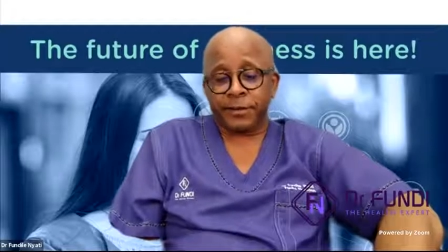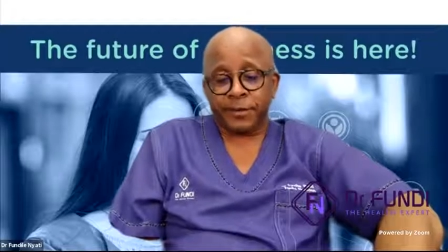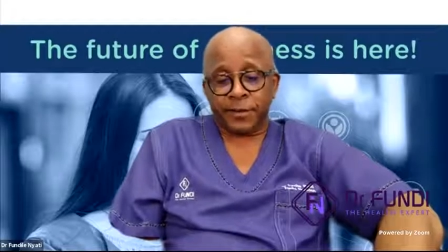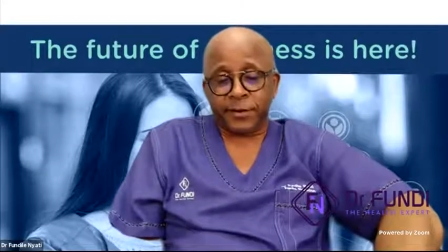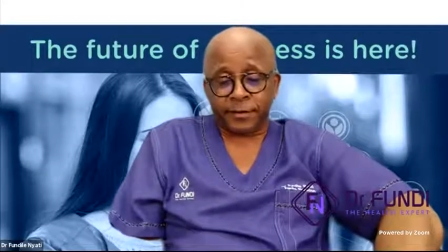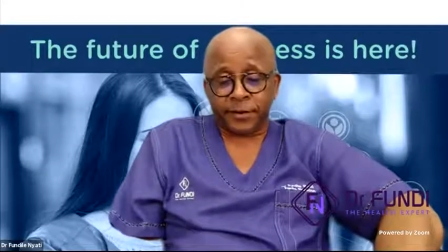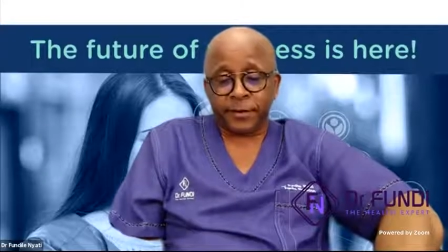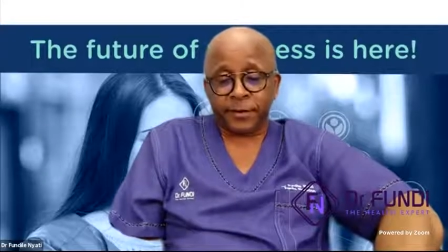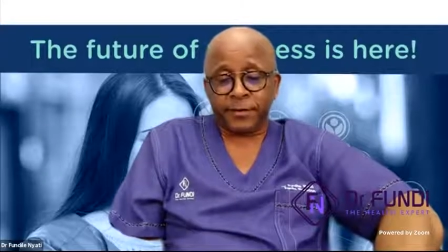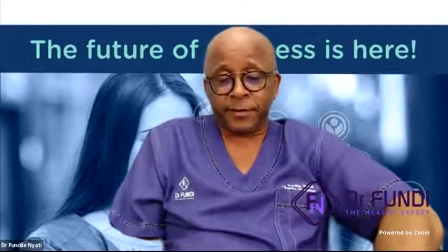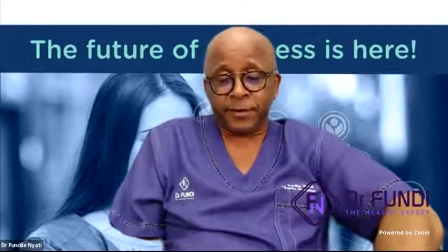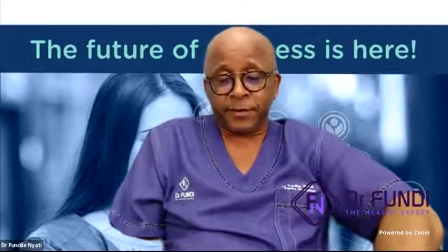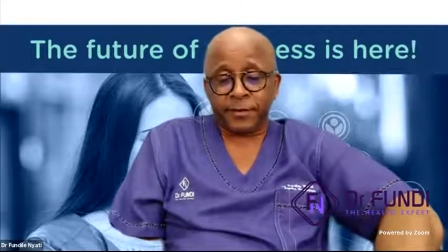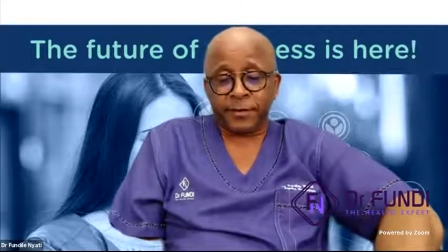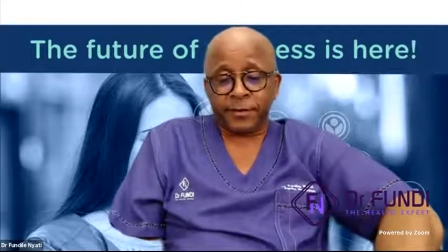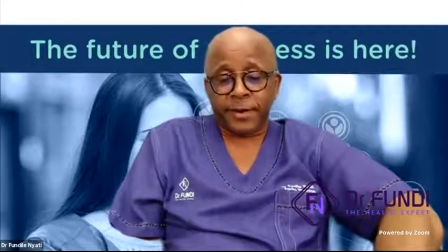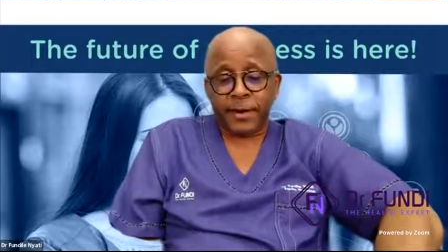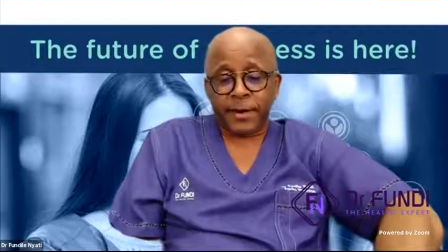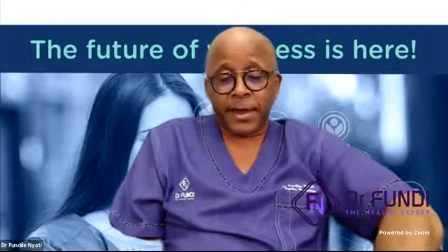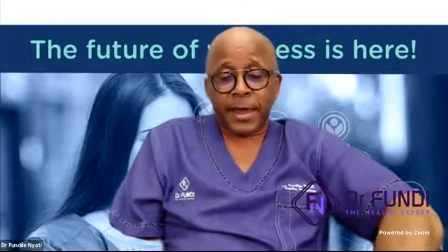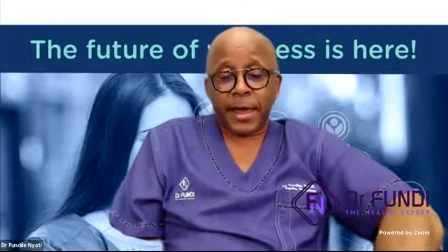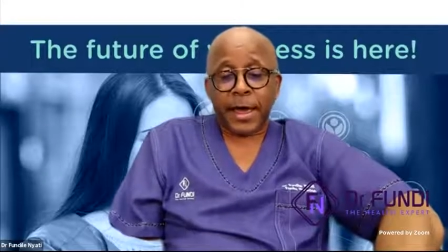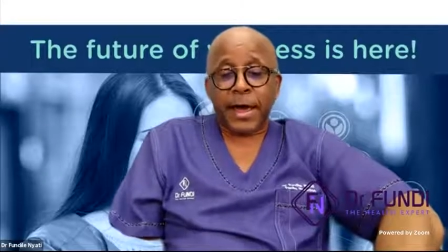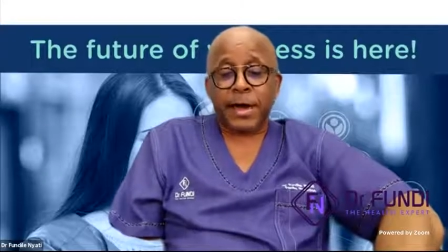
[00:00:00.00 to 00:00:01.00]
diseases
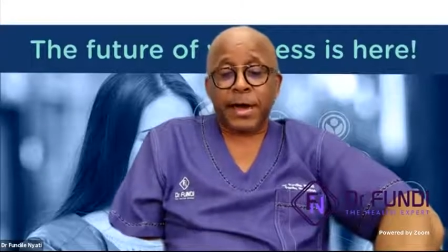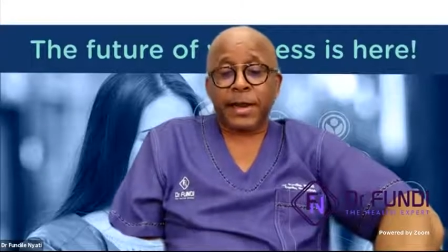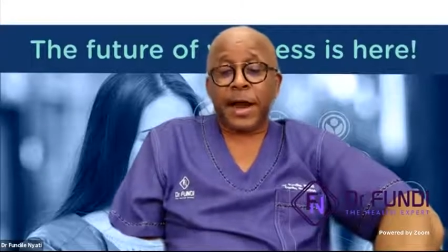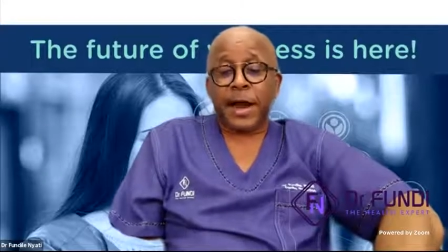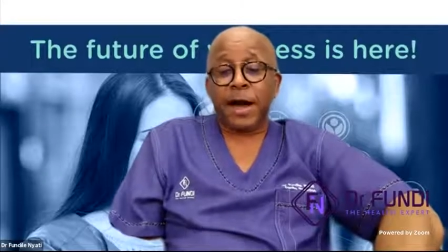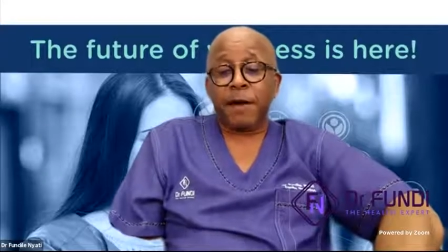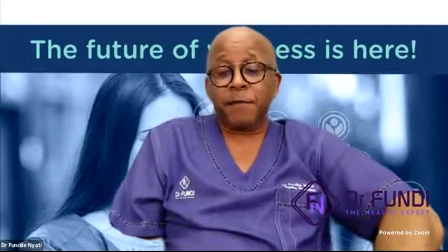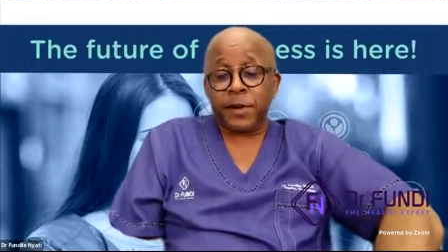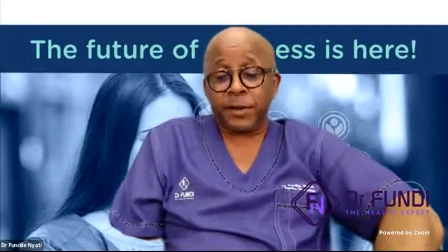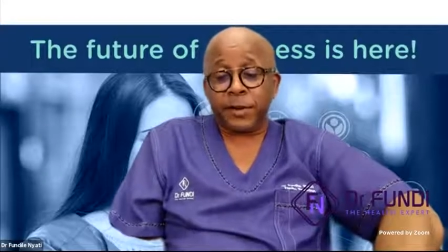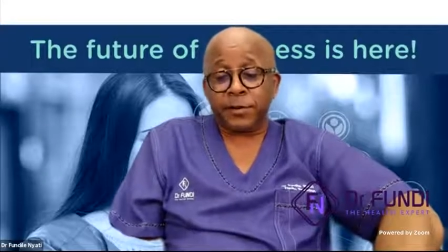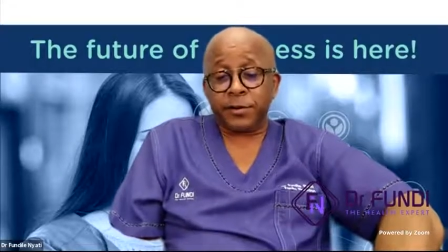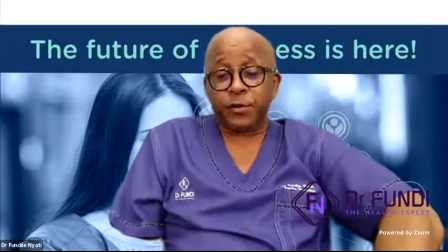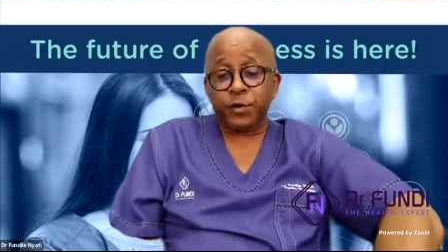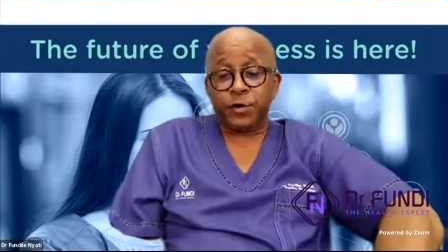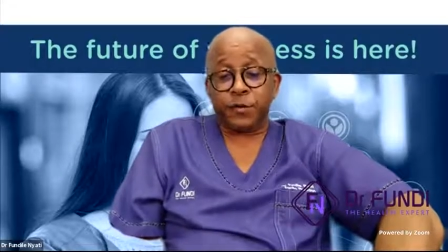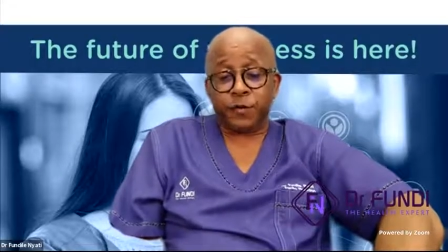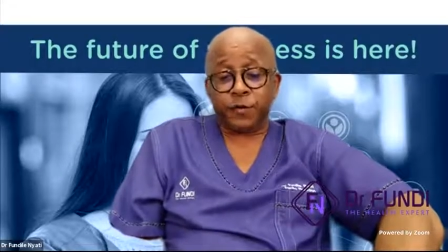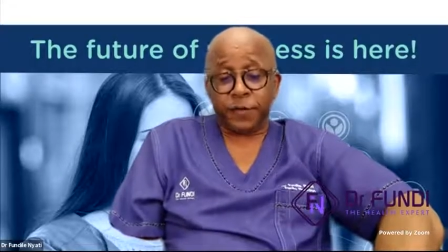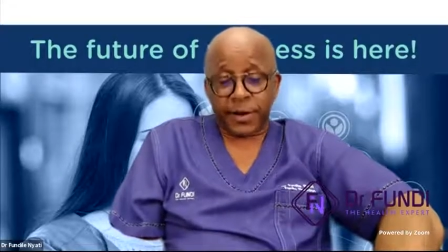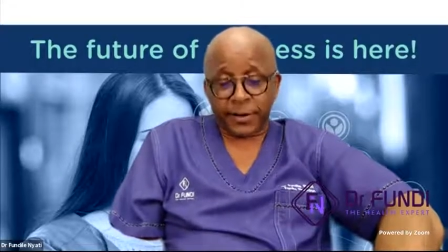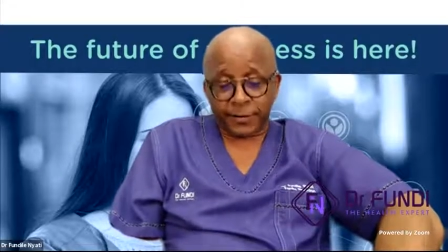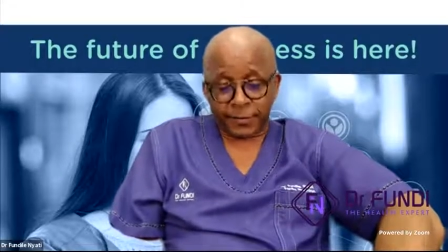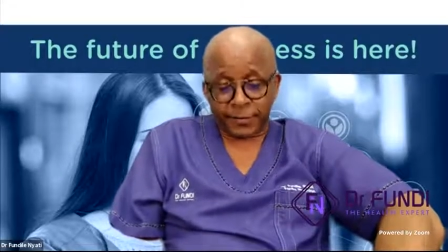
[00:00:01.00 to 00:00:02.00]
at Harvard
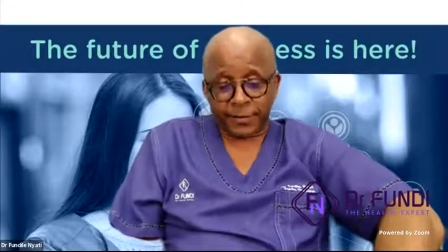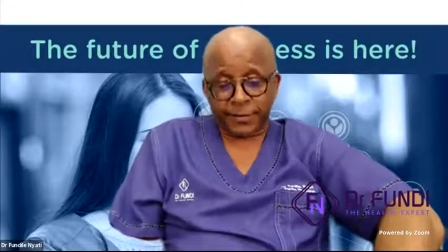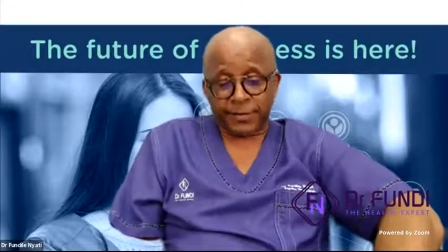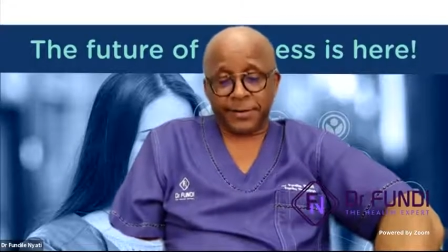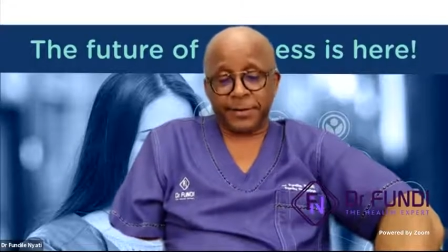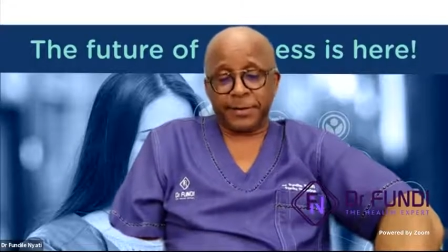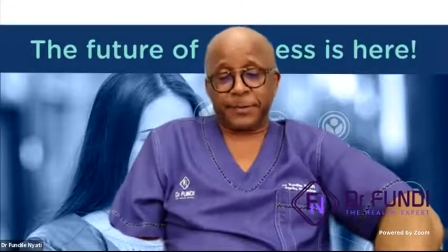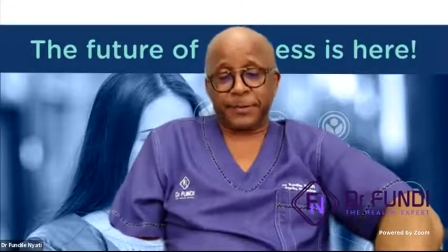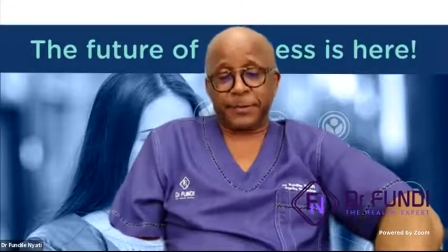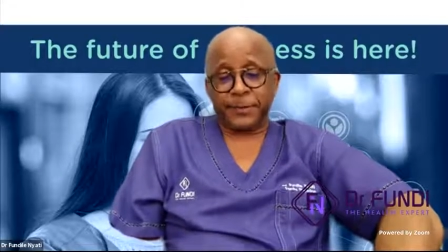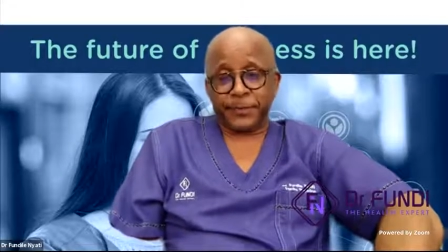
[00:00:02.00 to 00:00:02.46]
University.